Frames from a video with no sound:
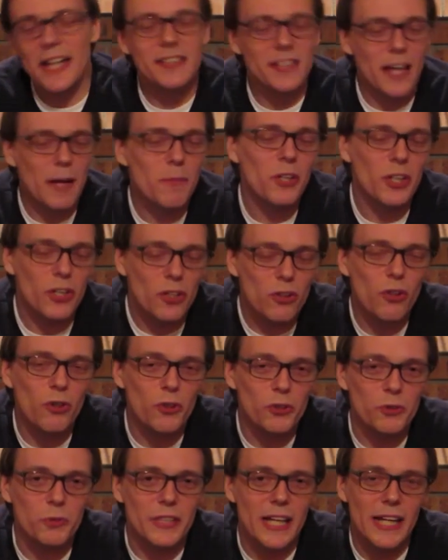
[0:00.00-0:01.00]
I'm going to
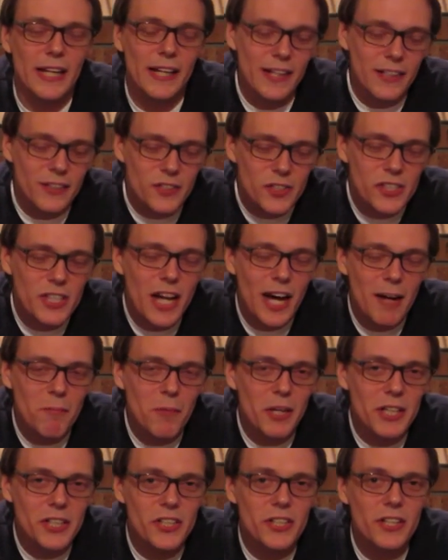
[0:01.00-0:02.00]
close with that. There's not
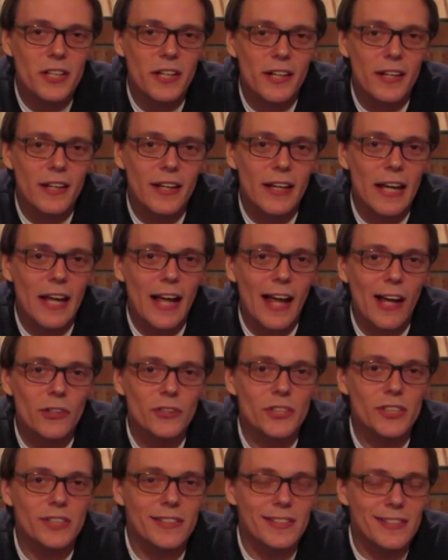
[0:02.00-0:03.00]
much
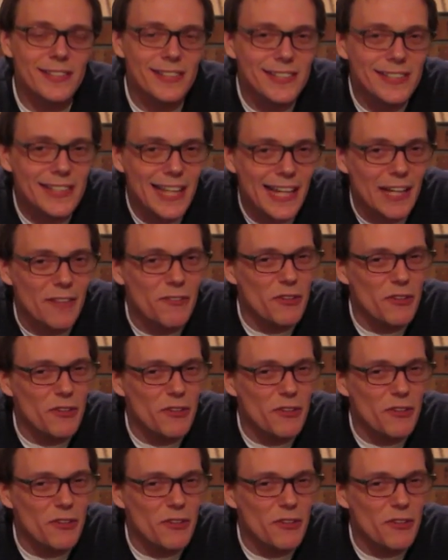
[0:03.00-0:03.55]
else to say.